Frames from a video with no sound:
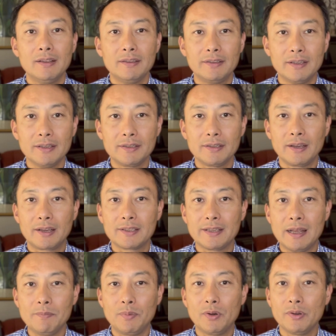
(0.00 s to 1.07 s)
This
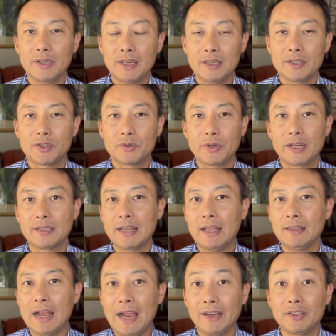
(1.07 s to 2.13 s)
example illustrates
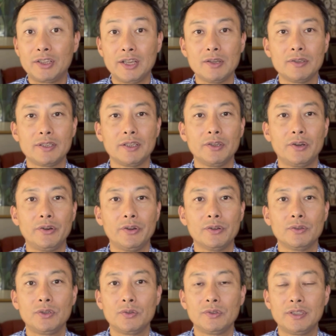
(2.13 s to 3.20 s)
an ideal
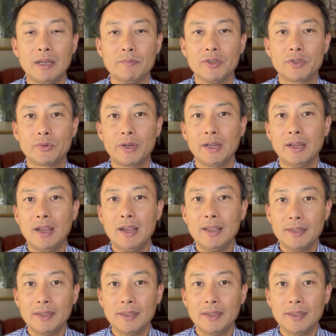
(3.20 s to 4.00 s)
scenario to demonstrate